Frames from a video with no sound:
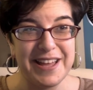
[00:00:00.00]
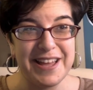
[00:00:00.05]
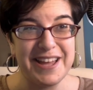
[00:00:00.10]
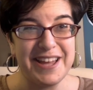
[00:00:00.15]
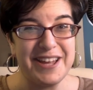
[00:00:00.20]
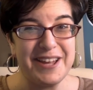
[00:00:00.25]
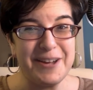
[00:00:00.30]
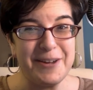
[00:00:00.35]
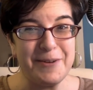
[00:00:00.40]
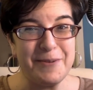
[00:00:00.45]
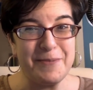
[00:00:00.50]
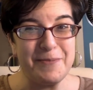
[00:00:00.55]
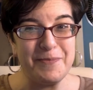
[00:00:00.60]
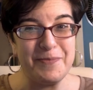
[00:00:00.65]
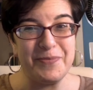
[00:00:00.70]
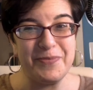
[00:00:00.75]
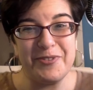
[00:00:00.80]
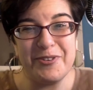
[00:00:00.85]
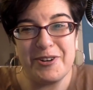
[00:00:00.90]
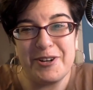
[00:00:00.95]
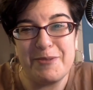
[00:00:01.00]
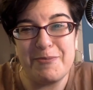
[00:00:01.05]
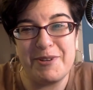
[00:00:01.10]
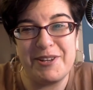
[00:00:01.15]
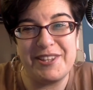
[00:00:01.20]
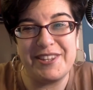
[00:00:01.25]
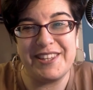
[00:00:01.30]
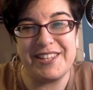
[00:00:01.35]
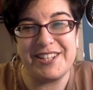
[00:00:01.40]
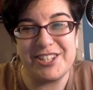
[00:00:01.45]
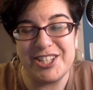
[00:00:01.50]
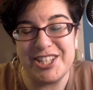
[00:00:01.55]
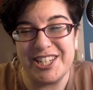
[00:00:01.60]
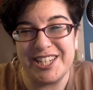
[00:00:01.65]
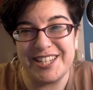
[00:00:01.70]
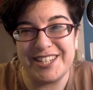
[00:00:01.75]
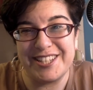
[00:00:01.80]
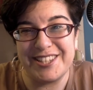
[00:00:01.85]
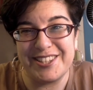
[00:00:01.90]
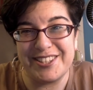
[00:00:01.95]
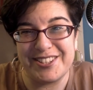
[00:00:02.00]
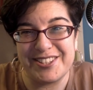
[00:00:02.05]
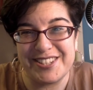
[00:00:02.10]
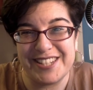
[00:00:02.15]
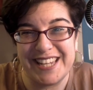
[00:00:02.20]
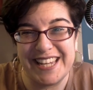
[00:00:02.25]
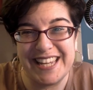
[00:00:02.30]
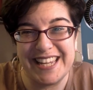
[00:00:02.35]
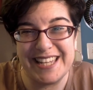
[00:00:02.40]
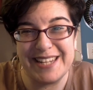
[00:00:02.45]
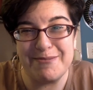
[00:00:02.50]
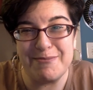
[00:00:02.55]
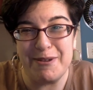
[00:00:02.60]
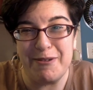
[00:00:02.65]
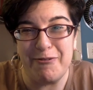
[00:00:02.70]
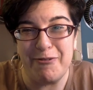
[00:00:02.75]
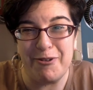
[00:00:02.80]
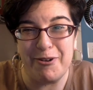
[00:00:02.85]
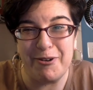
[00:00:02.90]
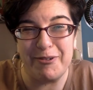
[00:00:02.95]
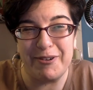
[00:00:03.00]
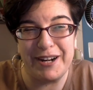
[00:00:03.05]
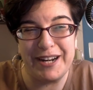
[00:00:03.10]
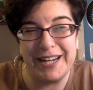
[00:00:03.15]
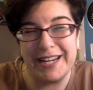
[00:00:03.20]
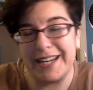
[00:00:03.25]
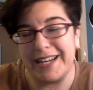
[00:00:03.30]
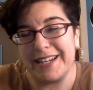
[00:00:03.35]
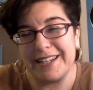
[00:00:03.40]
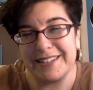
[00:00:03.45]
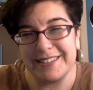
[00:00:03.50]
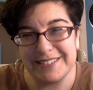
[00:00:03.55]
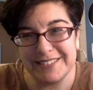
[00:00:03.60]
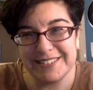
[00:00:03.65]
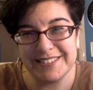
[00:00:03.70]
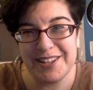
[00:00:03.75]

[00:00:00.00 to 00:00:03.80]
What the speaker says: For anybody that cheated and looked ahead before writing,